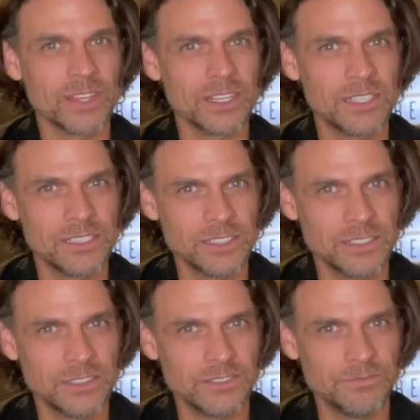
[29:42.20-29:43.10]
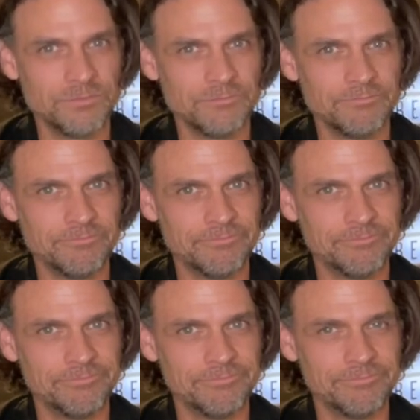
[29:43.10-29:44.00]

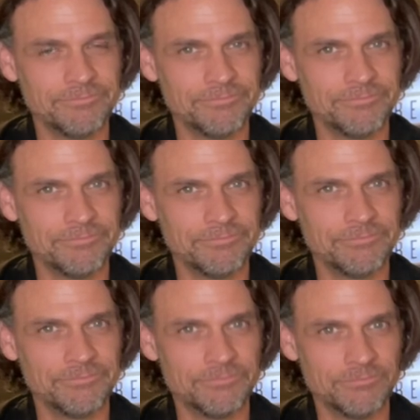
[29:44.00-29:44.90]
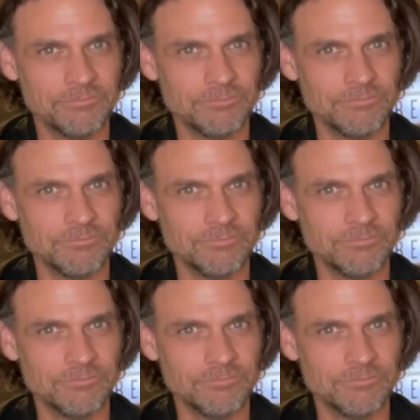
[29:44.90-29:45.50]
This person isn't speaking.